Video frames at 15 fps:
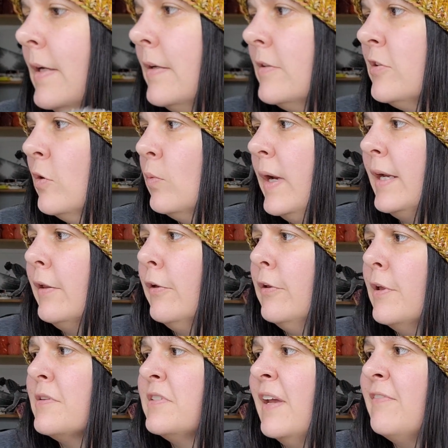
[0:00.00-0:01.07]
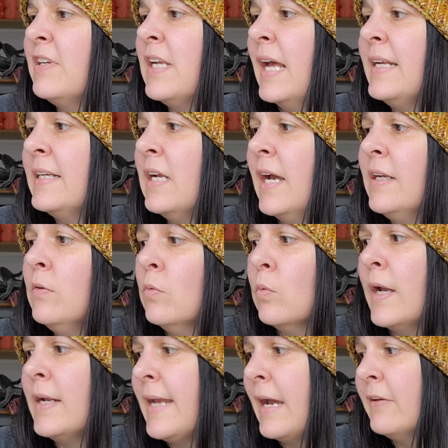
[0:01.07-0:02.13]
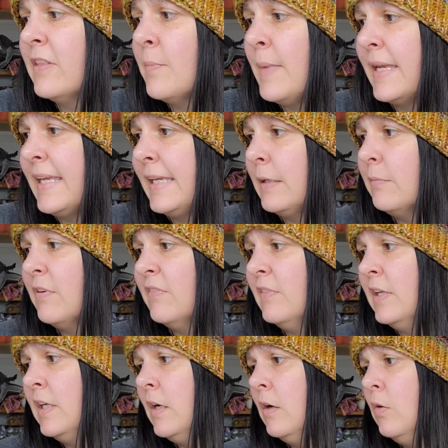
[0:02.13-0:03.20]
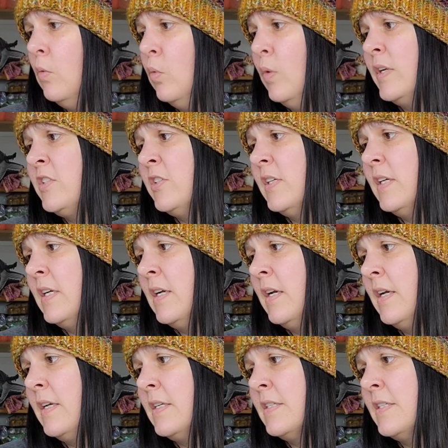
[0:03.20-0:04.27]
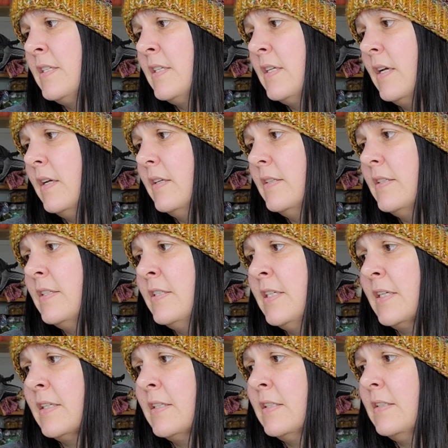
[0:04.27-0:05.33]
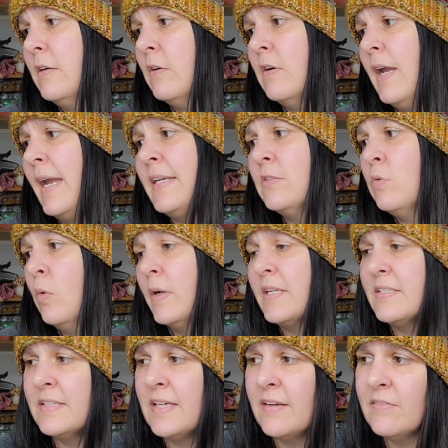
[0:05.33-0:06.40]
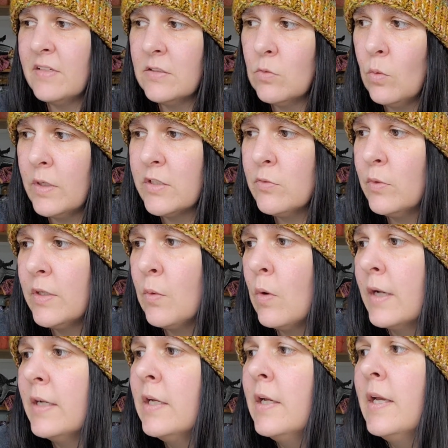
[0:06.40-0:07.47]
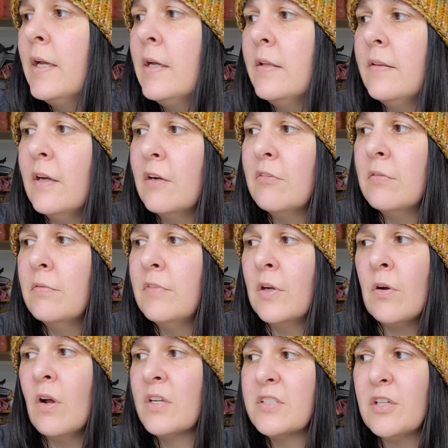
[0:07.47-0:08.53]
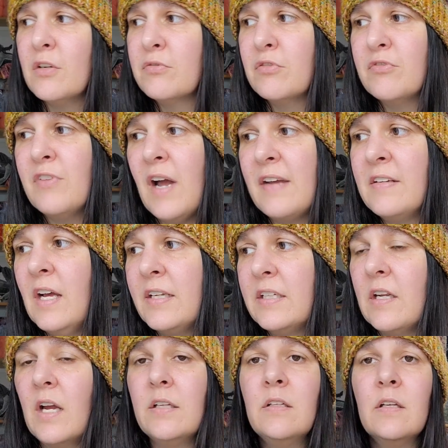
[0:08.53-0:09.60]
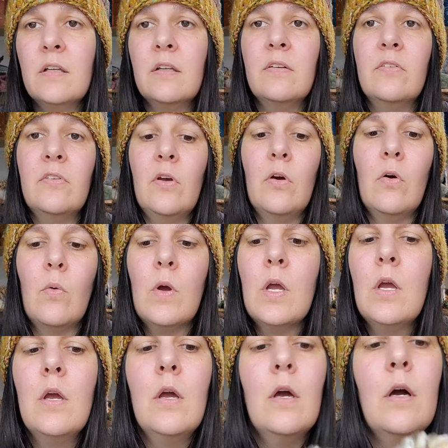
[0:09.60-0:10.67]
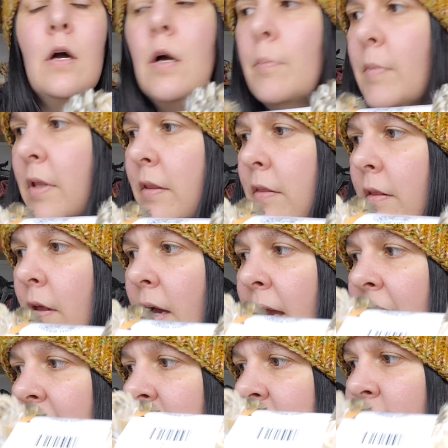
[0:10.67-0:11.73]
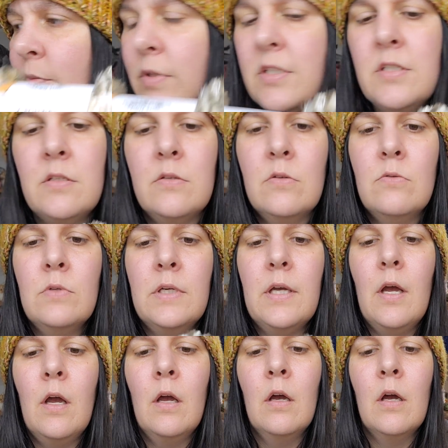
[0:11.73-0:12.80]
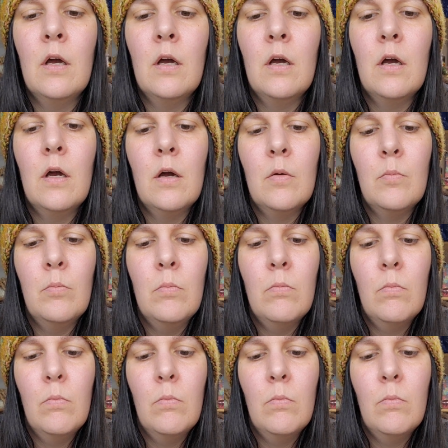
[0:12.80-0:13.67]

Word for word: So regular they're $7.99 right now at the making of the video, which is six or 827 2021 they're they're on sale for 5.99 so um i have this one too um